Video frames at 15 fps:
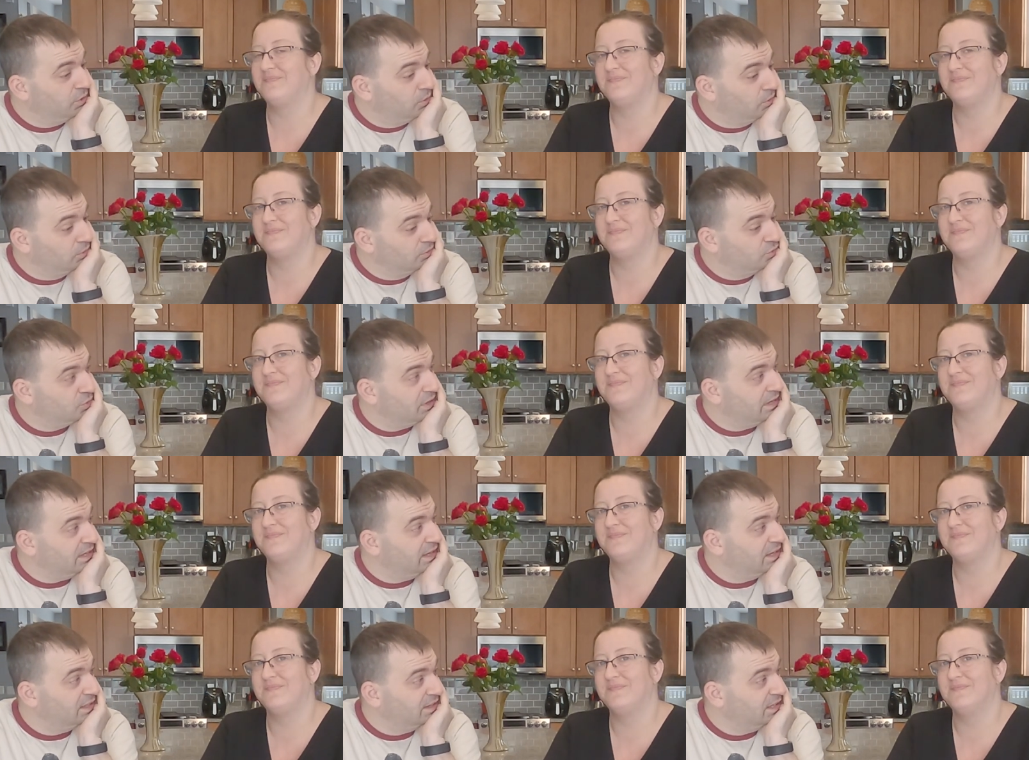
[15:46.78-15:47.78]
Speaker 1: the whole
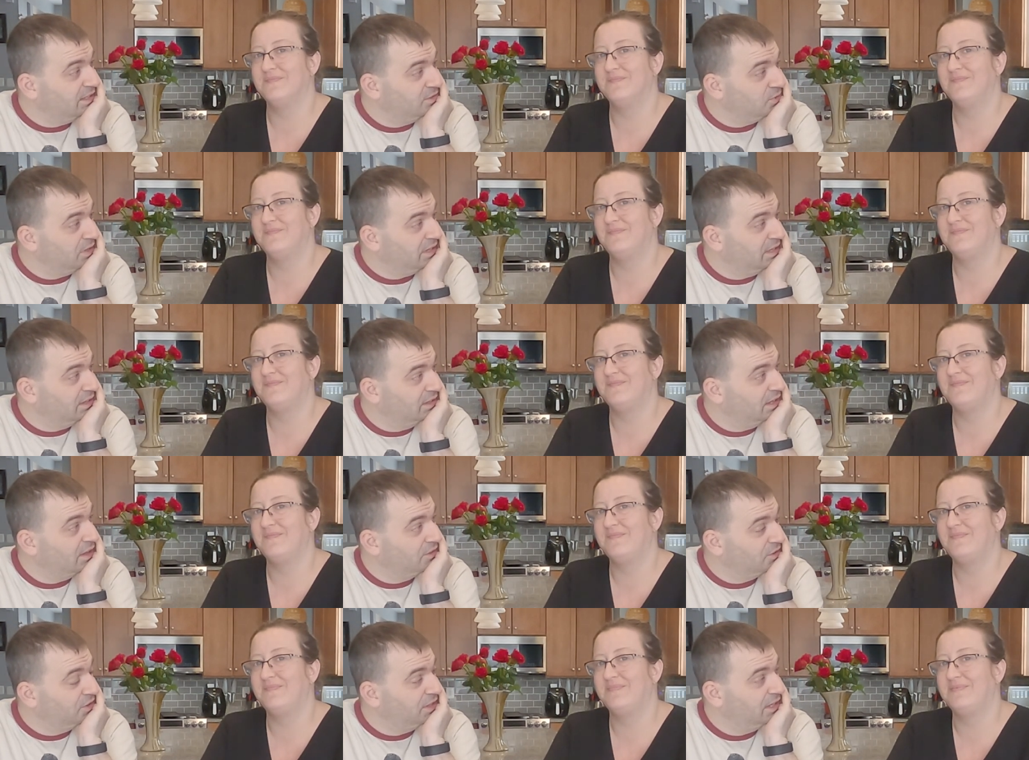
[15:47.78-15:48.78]
drinking and then drinking the
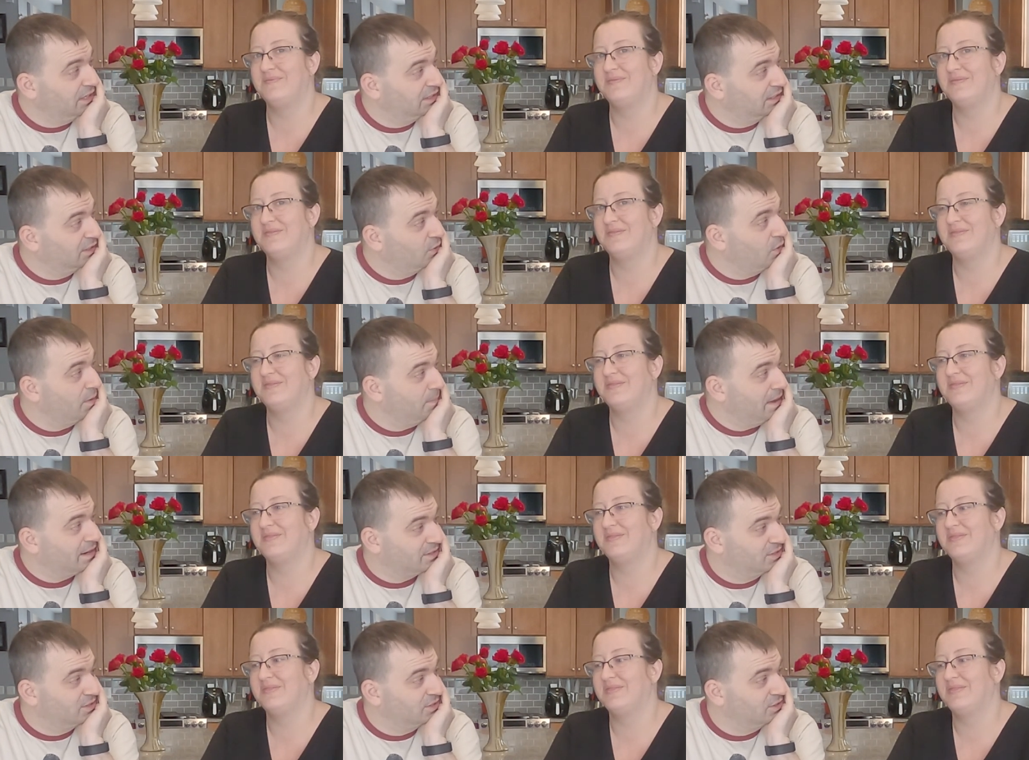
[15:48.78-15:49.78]
other thing and then going back
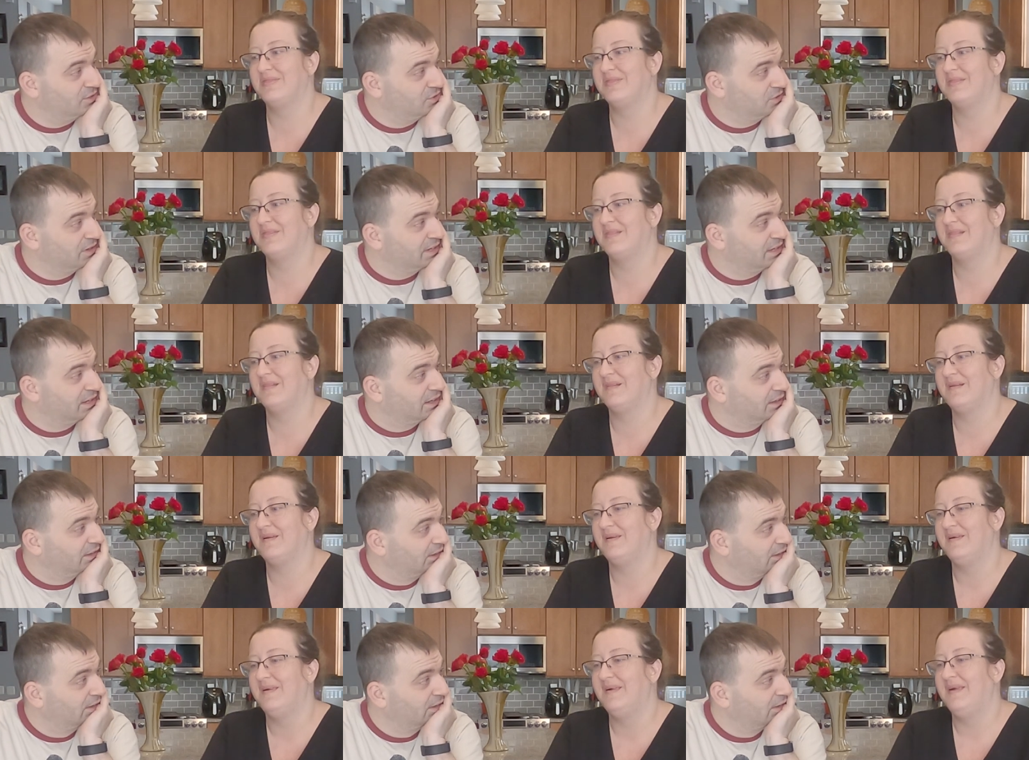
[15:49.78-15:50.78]
to the good drinking.
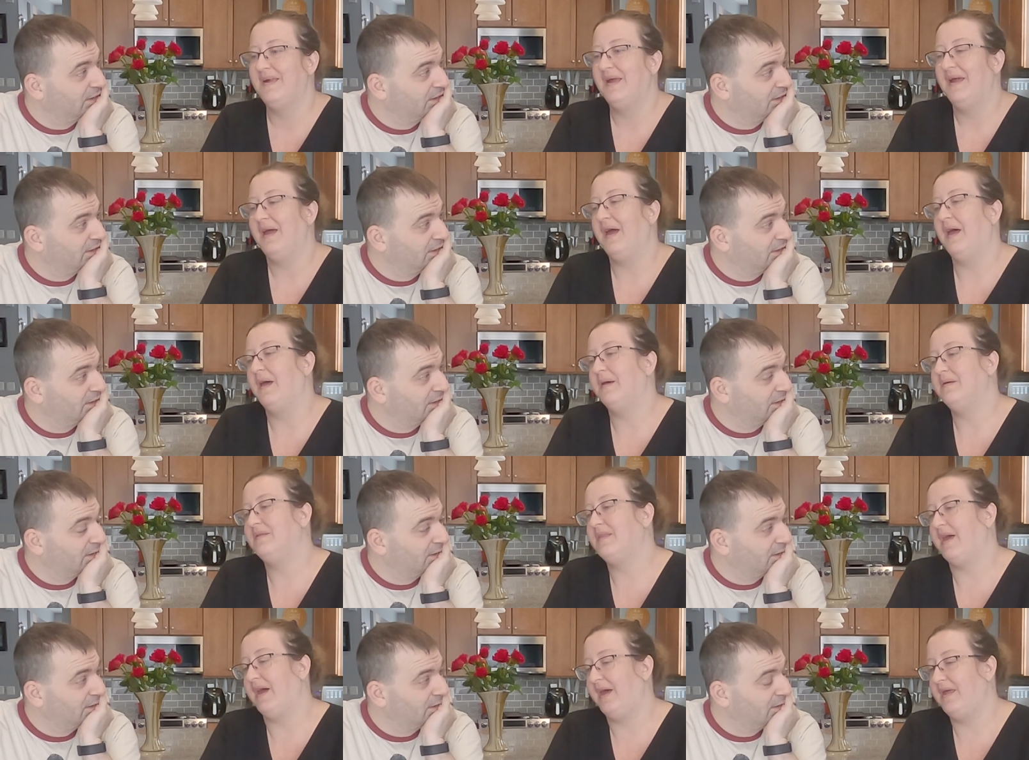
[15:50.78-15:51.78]
Speaker 2: Uh,
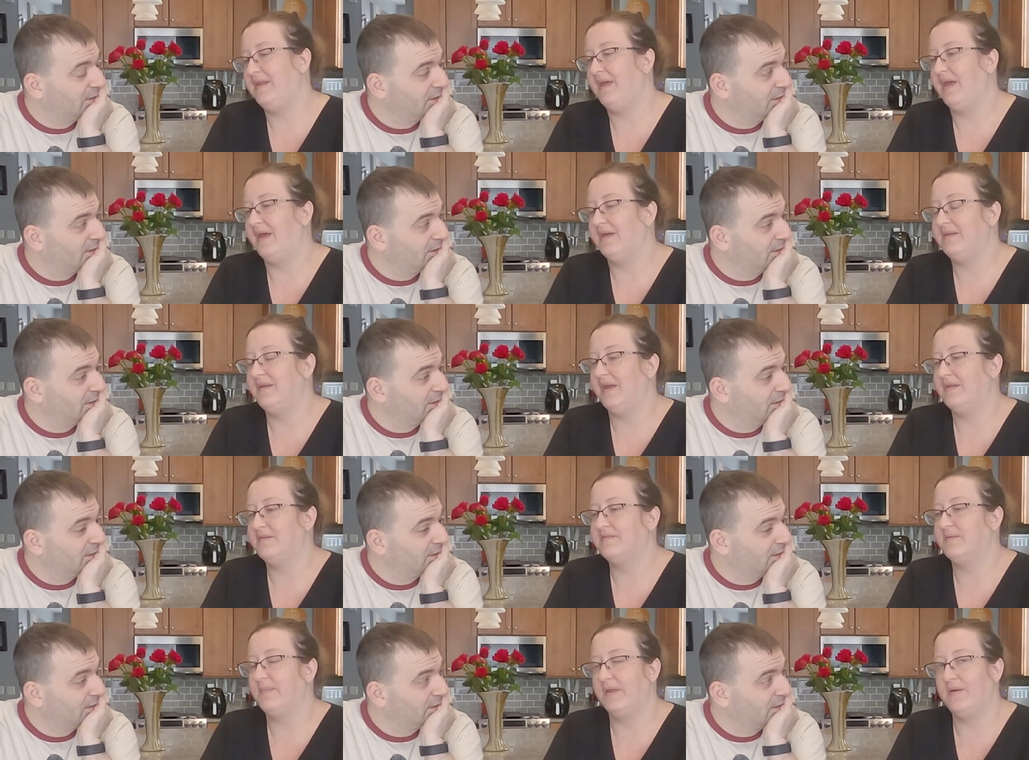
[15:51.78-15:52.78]
that and and
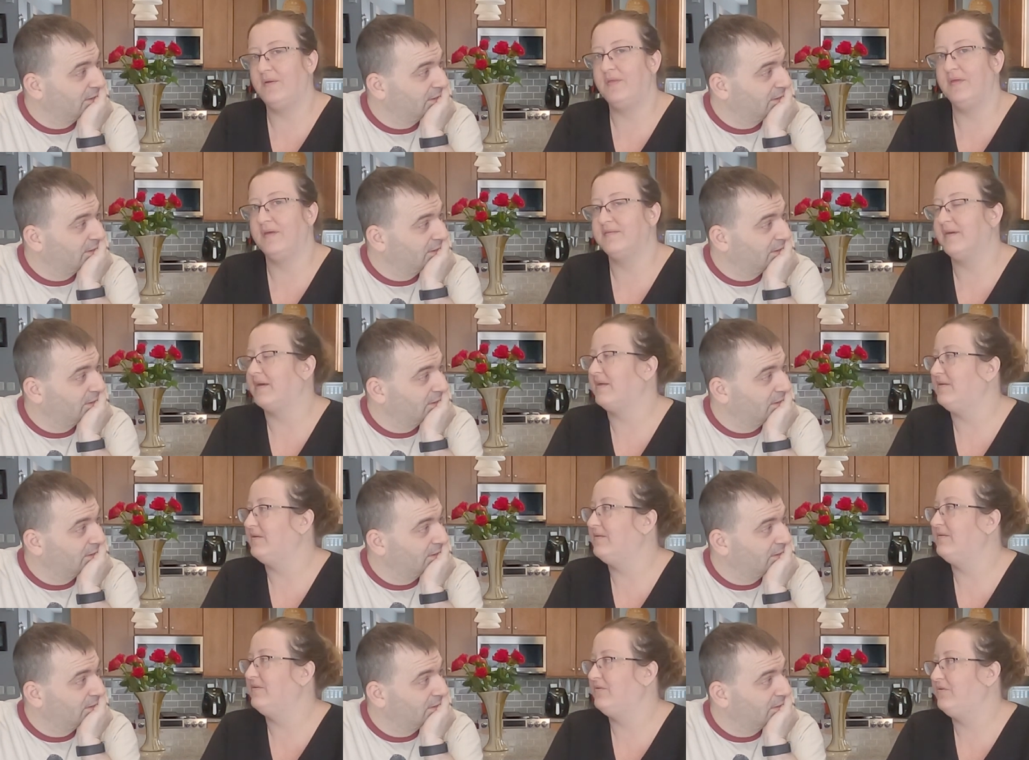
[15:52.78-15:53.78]
some other things I
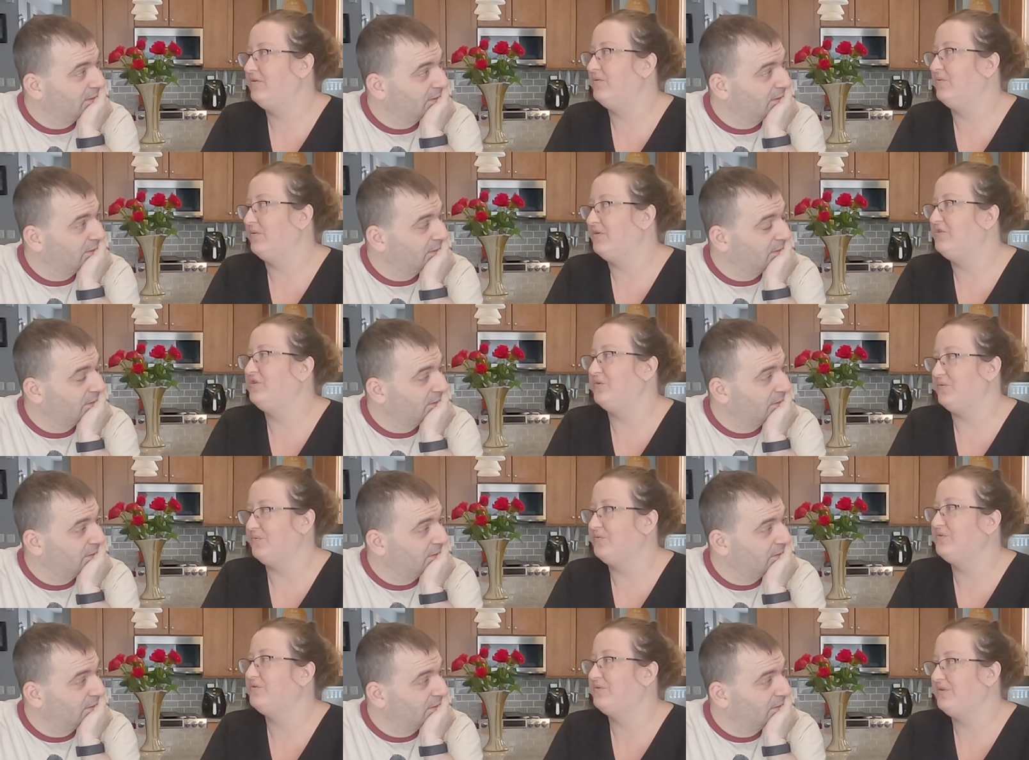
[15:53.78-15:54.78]
can do and
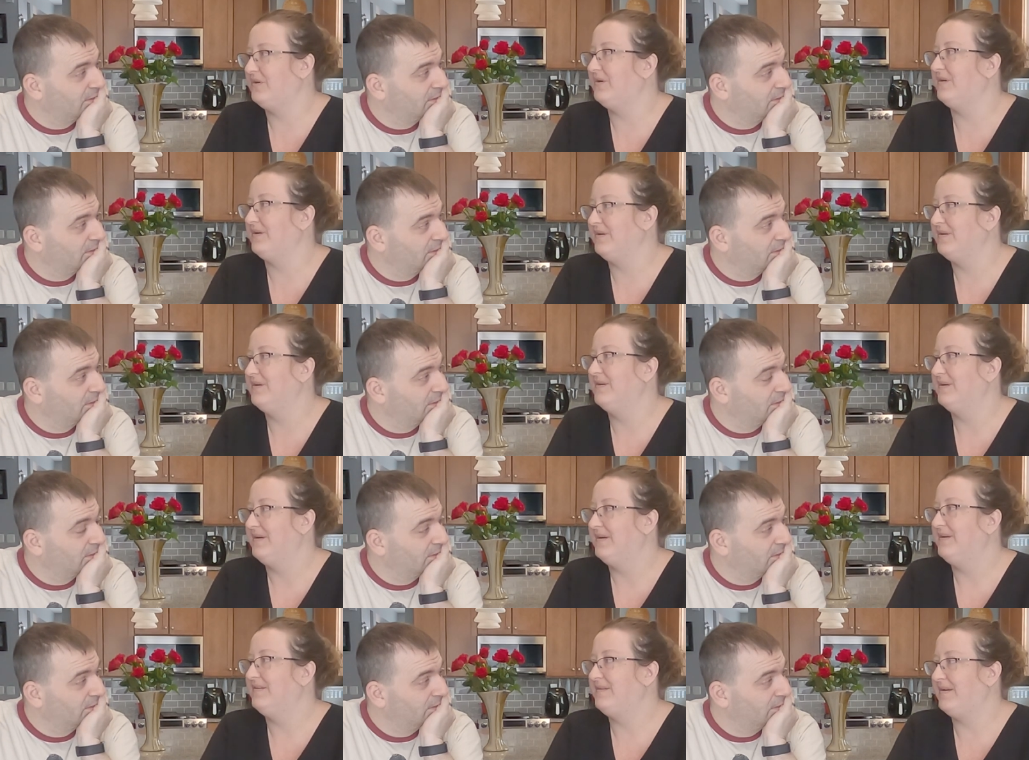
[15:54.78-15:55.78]
choose to
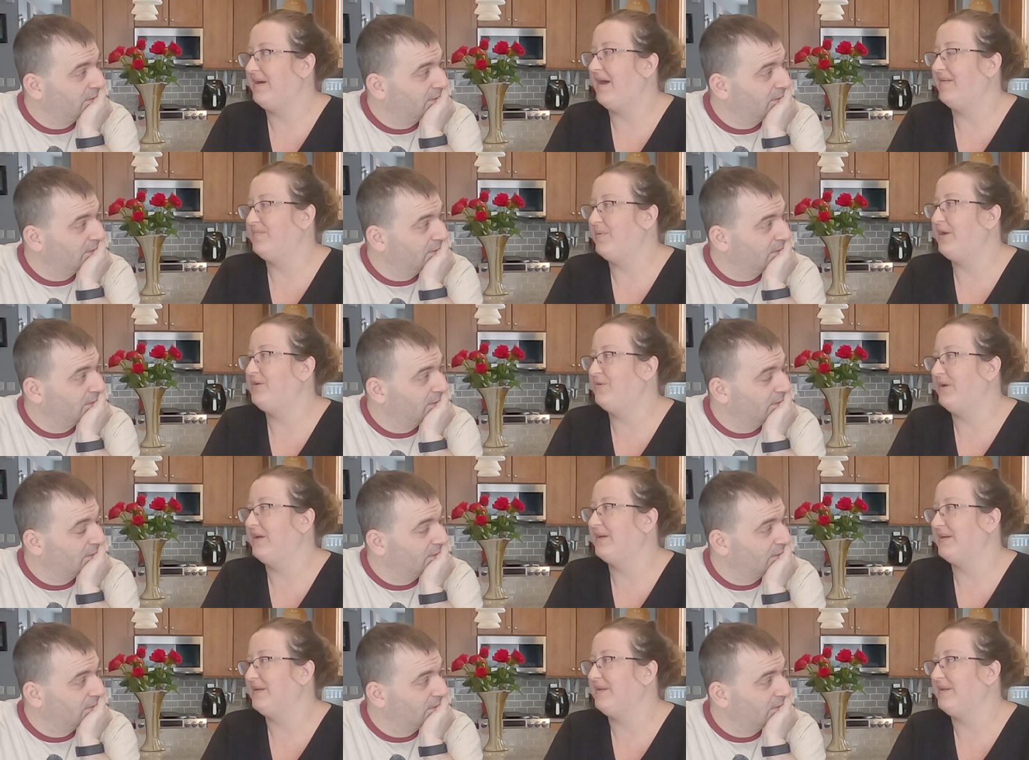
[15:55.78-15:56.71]
to have my drink